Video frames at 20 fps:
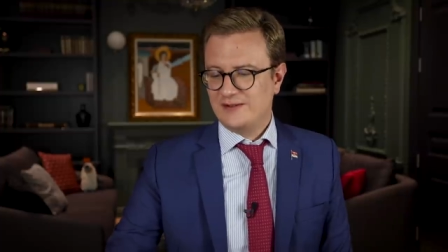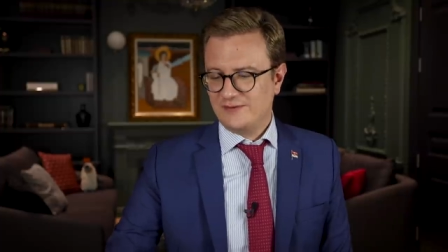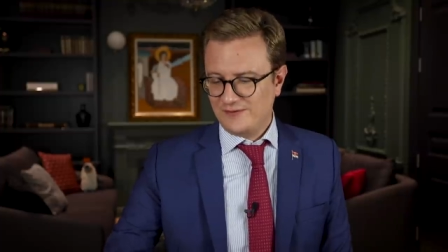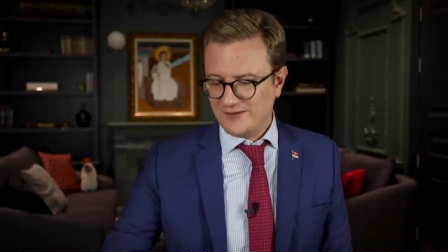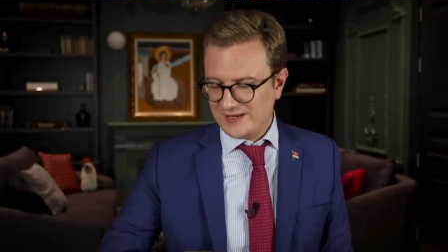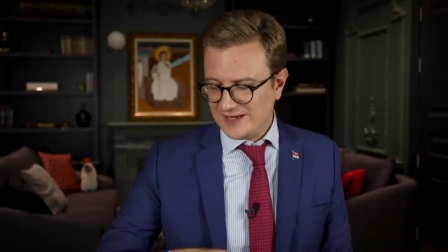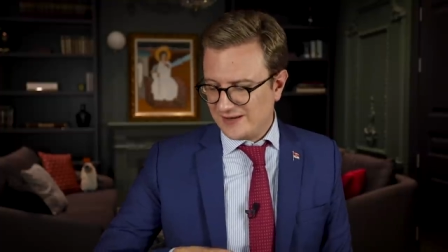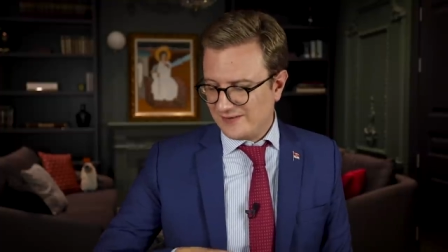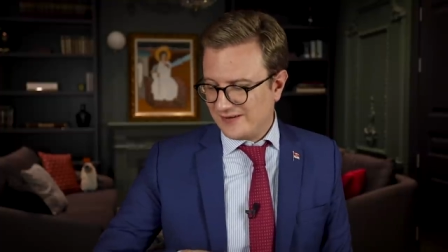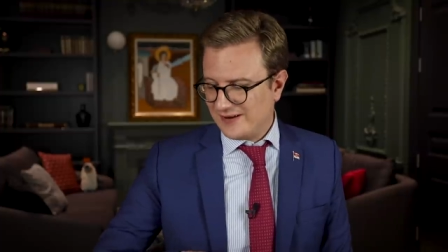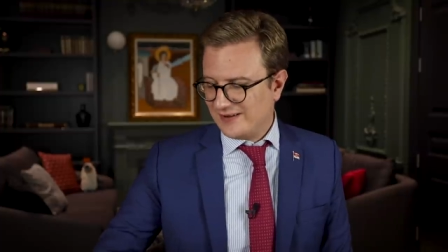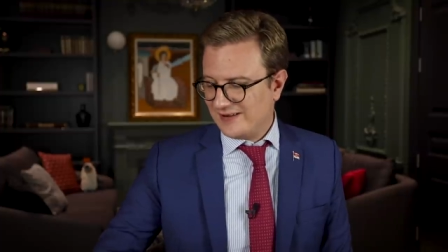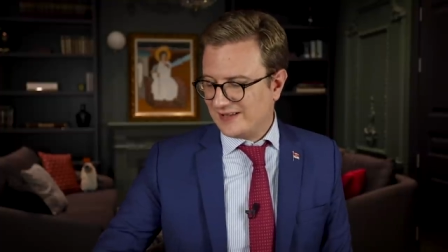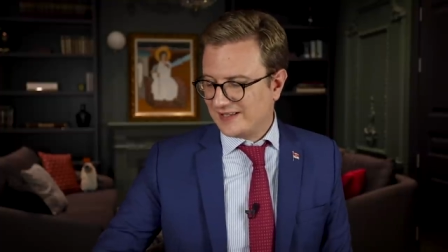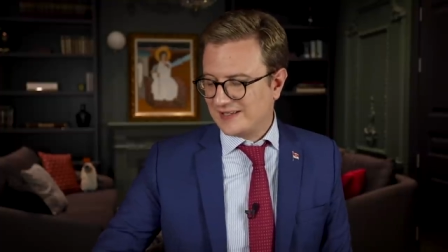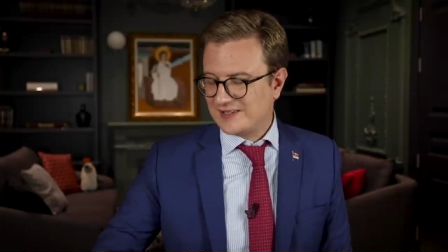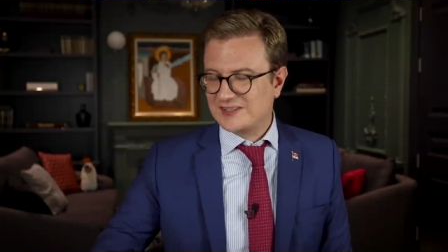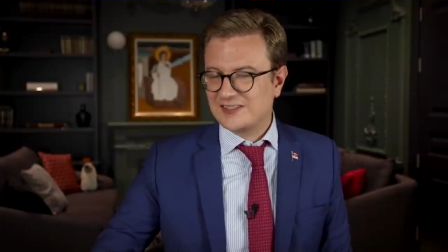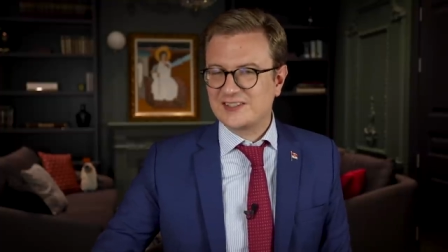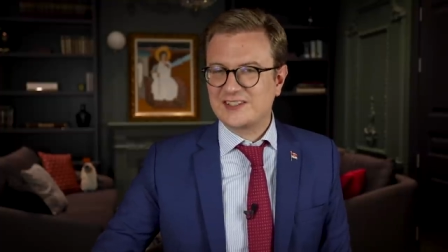what are you wearing
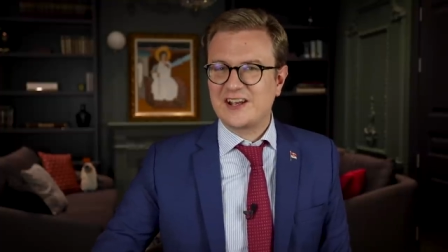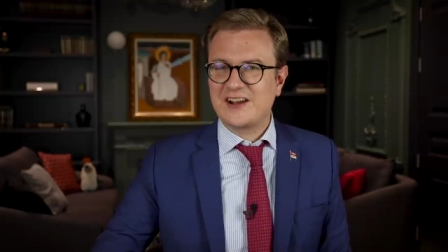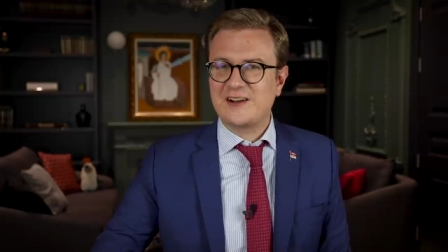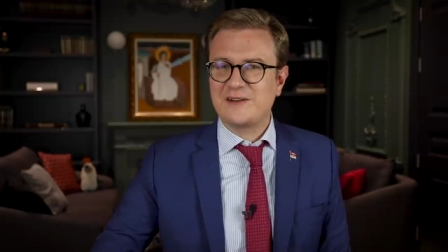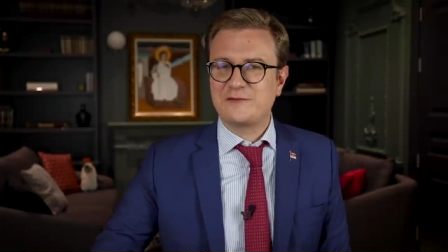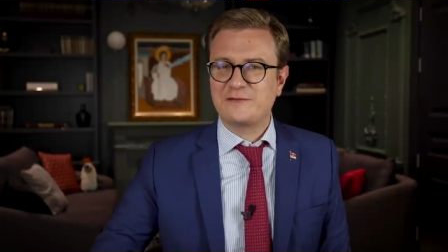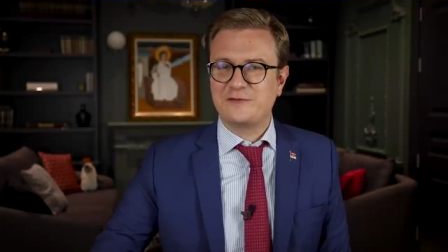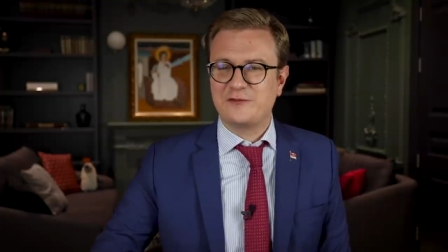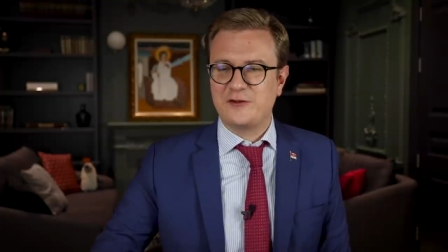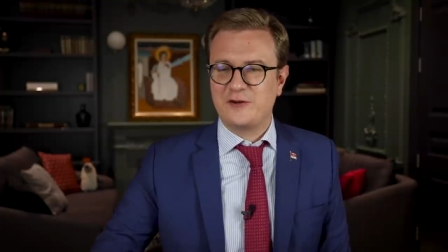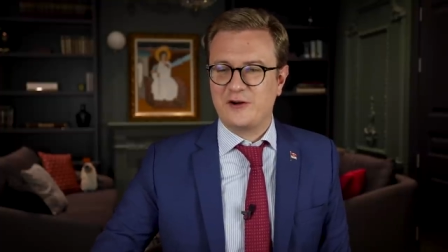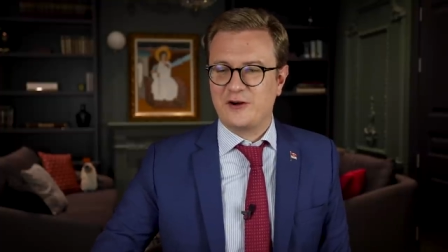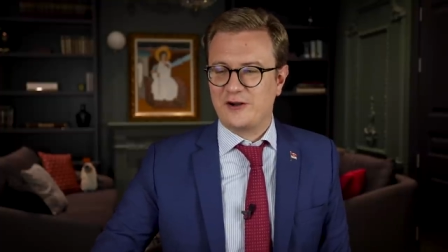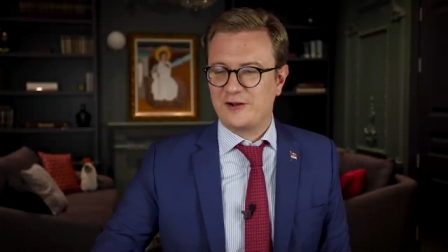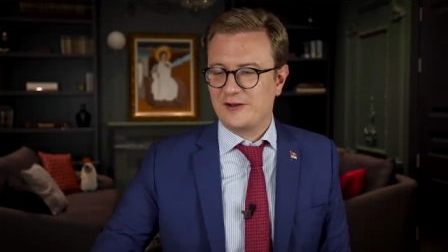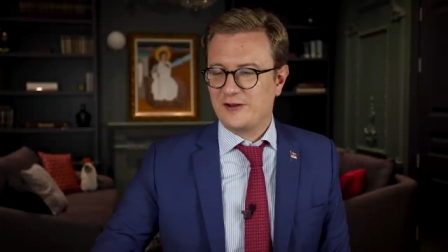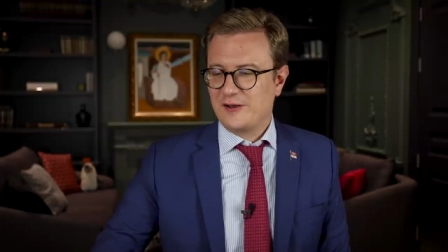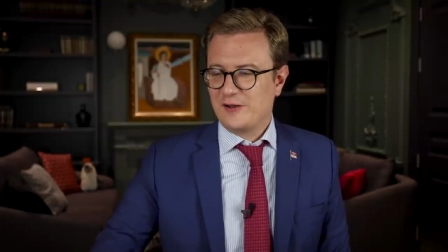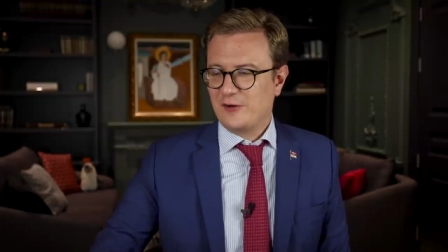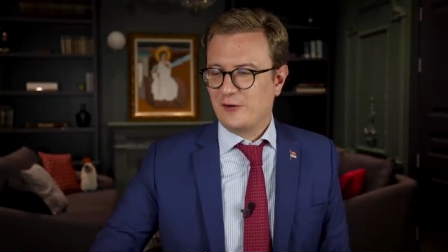like a scarf
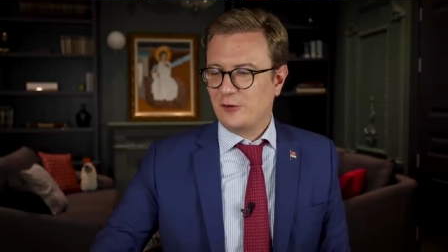for?